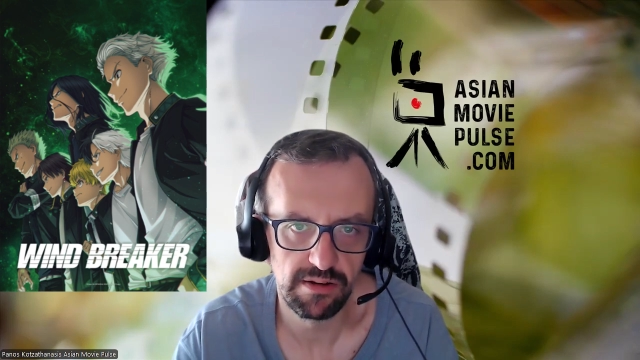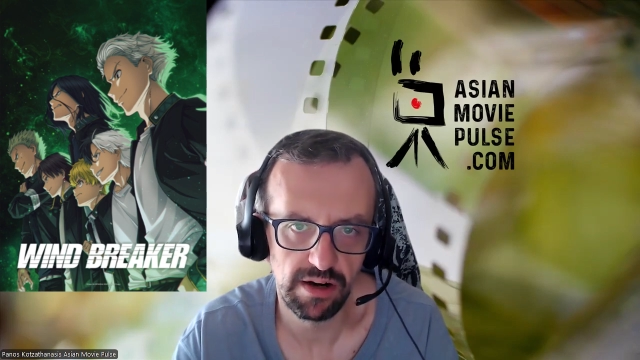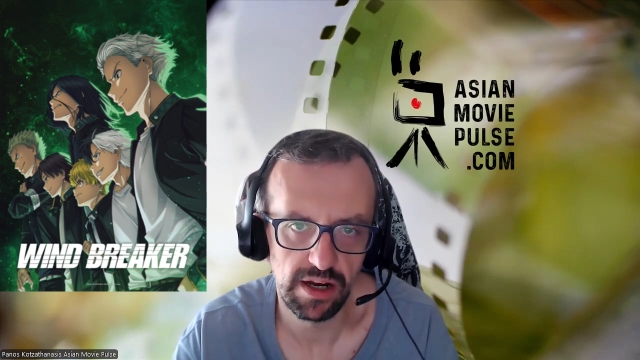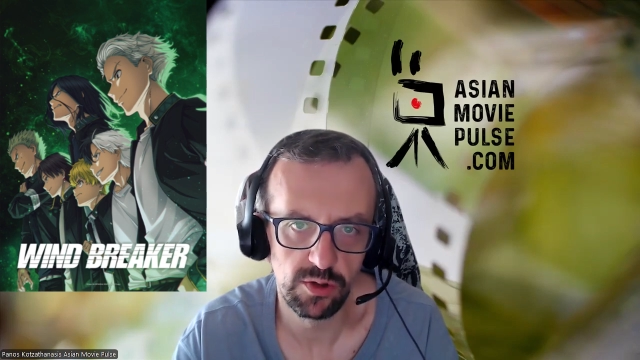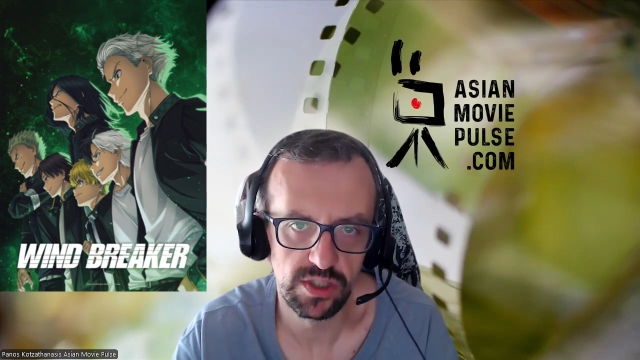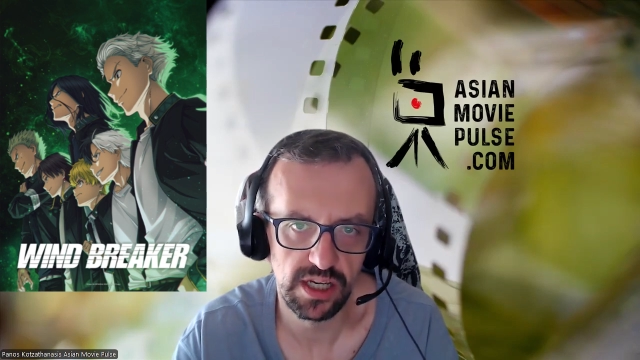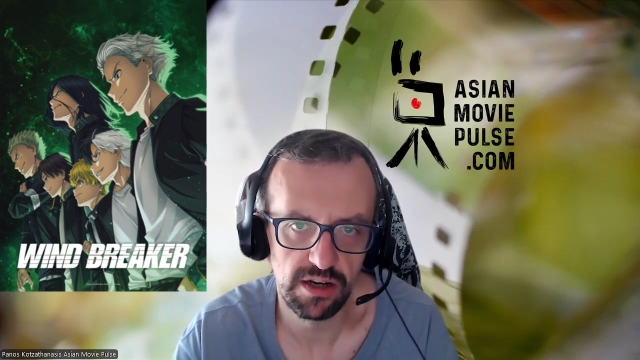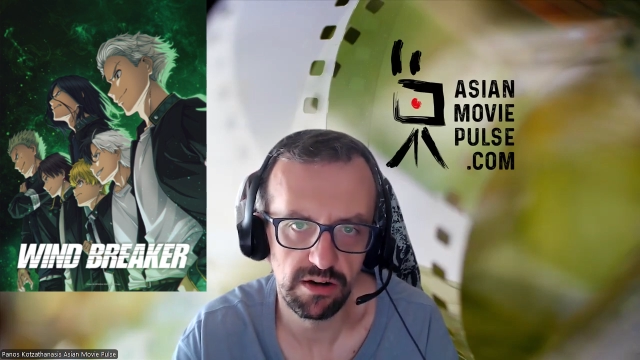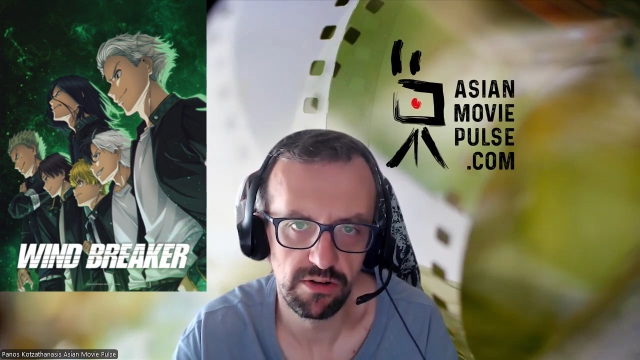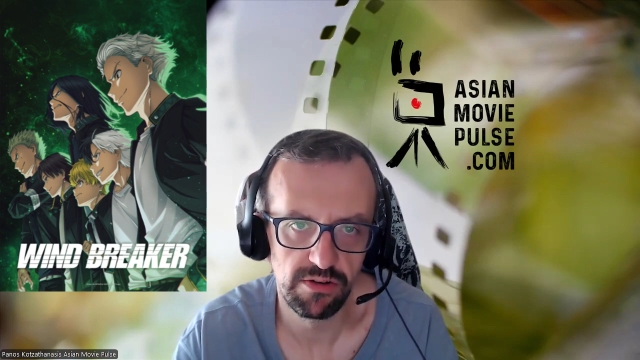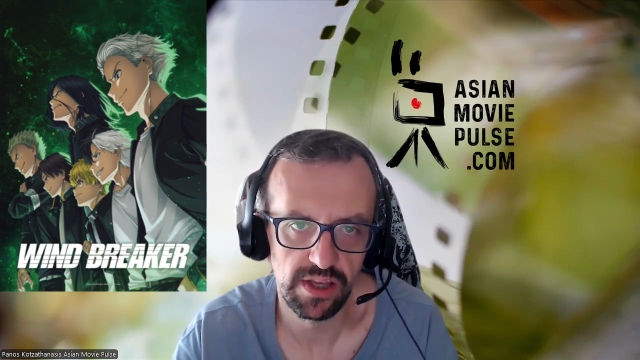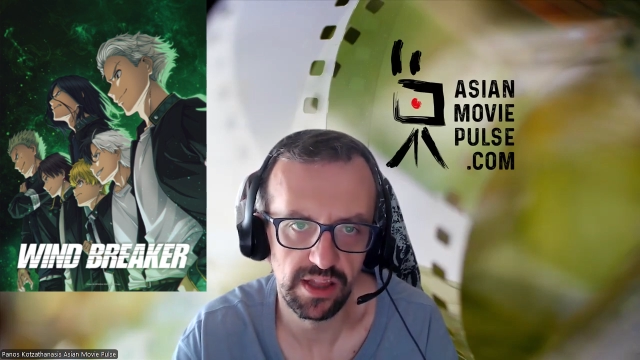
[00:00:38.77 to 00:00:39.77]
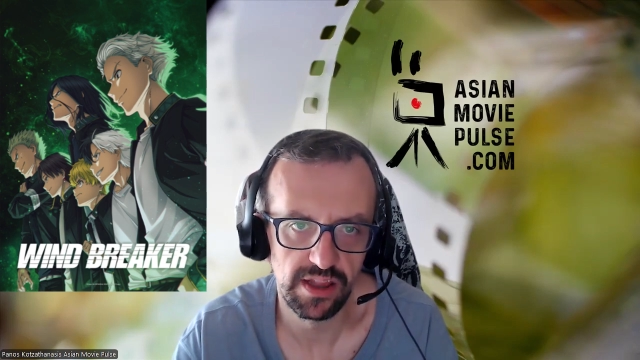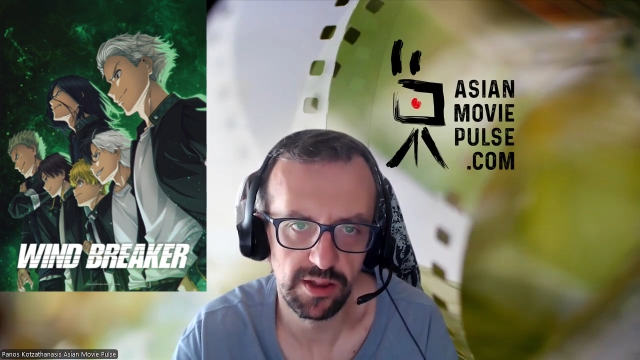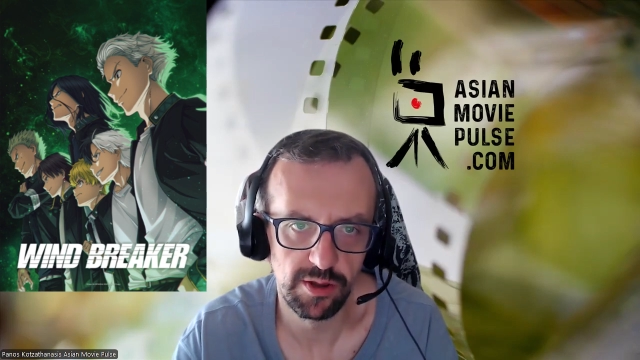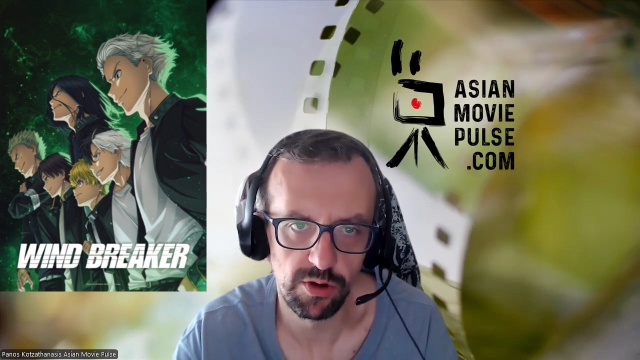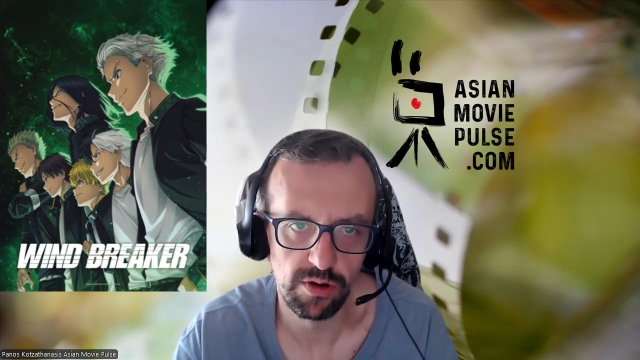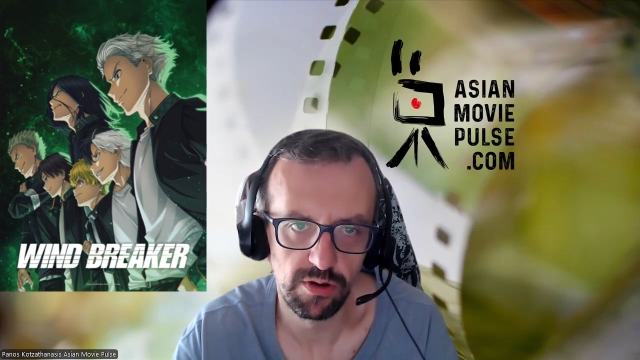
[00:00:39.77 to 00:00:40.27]
Crow Zero than
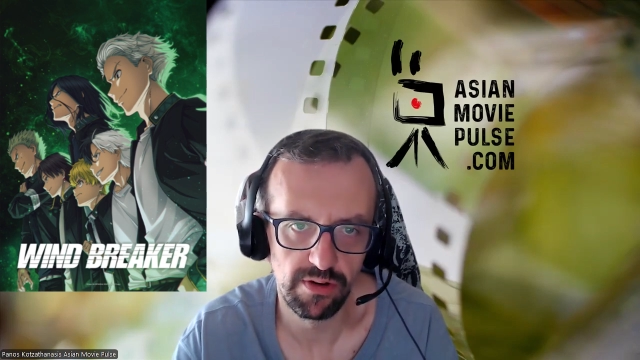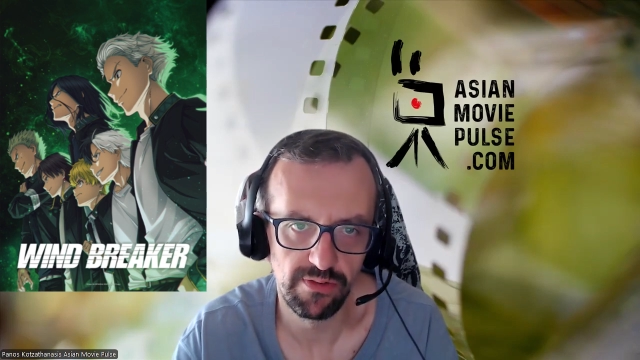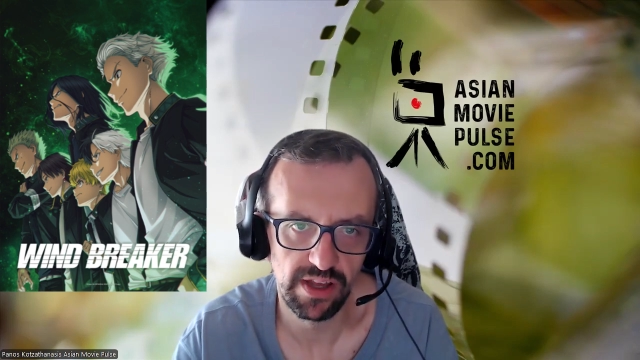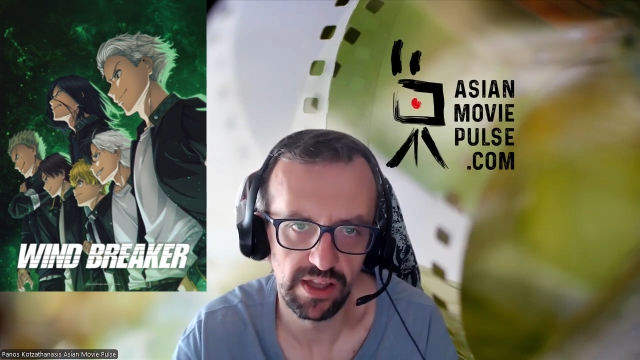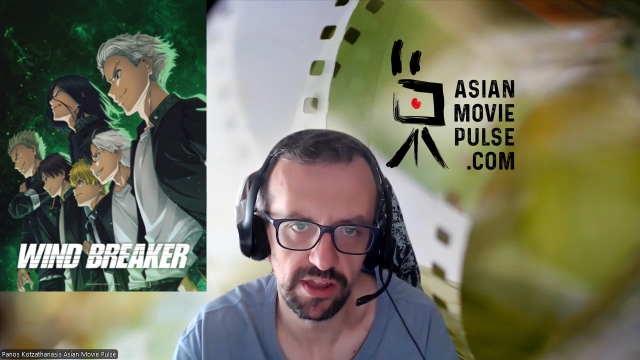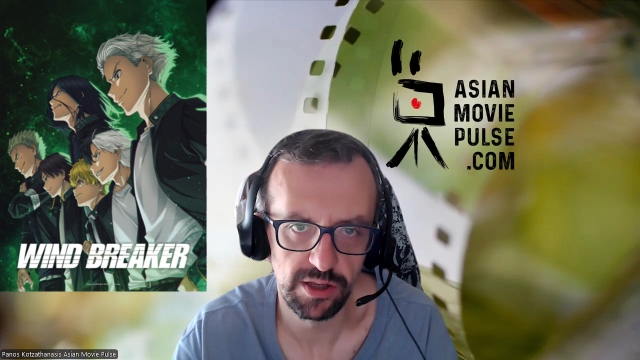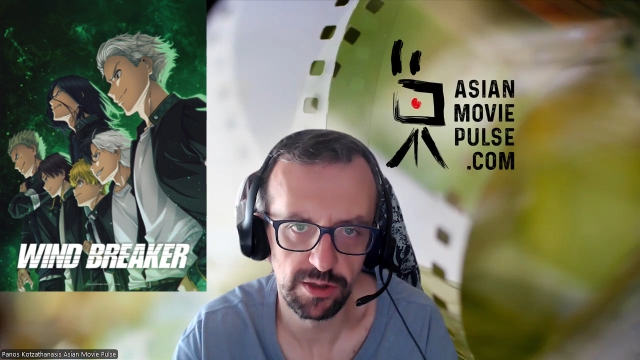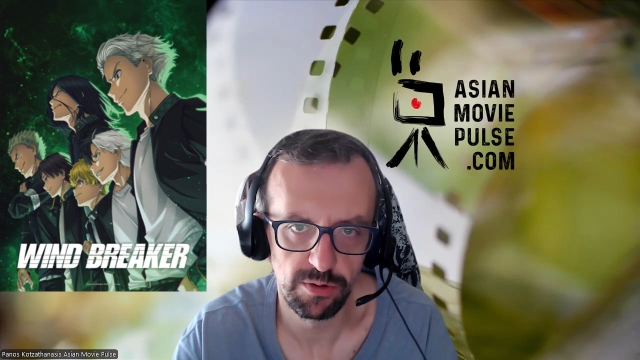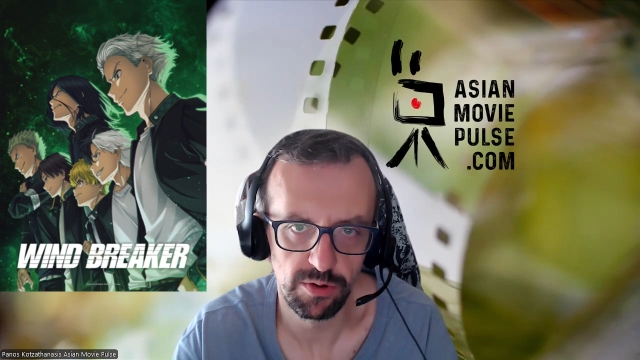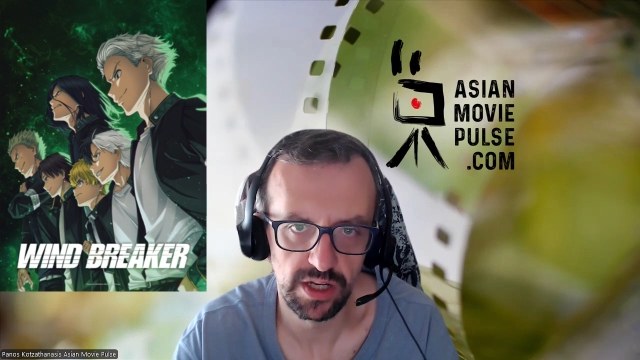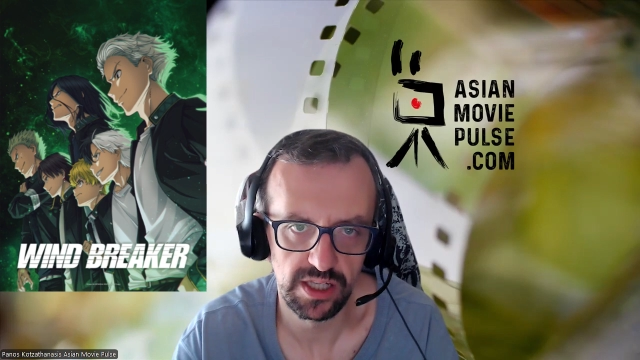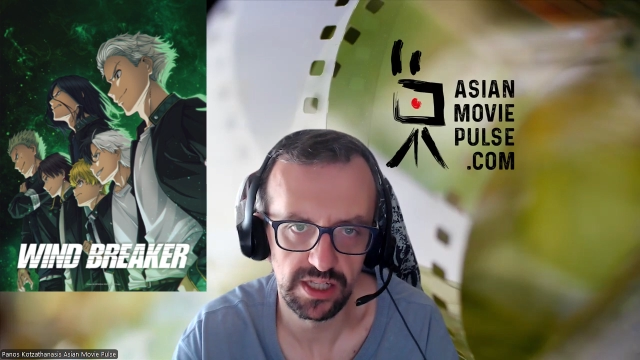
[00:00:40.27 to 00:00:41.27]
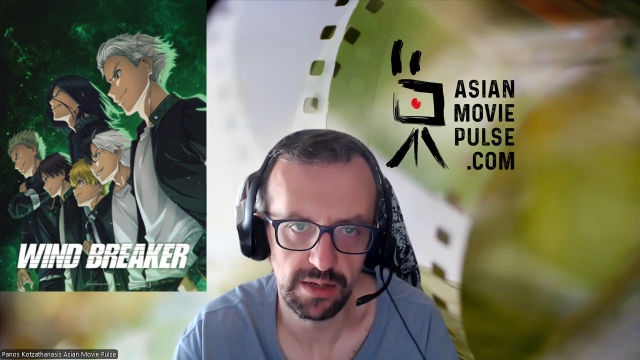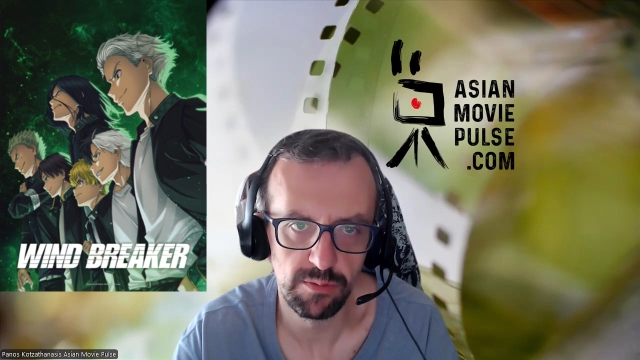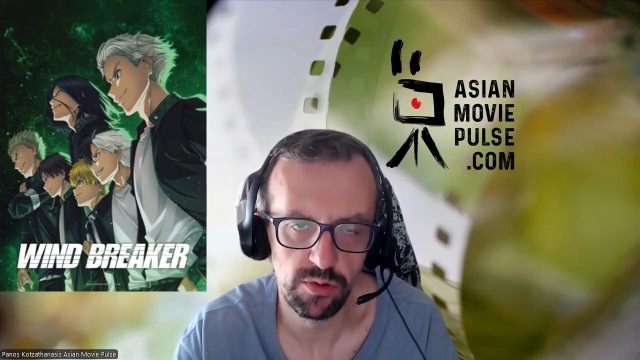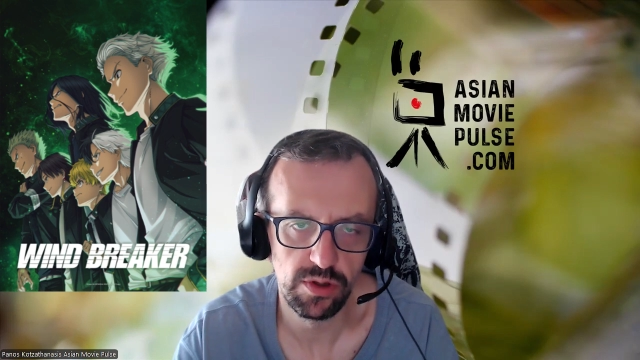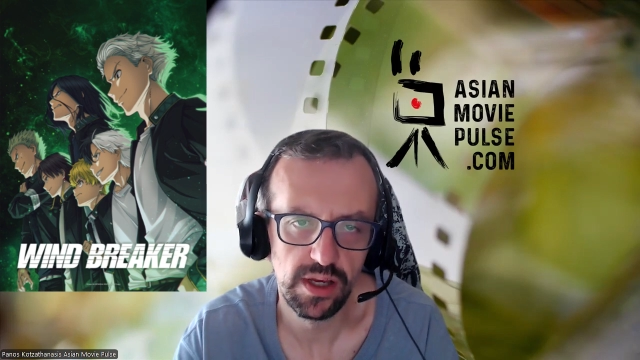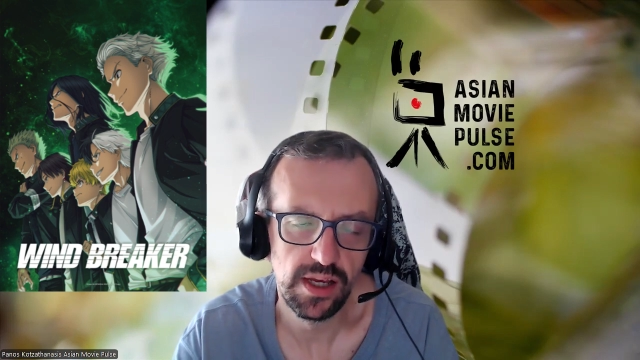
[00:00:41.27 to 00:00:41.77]
Tokyo Revengers, for
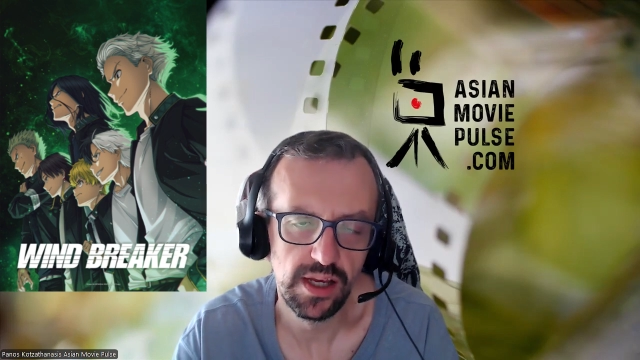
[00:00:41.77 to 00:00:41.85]
example,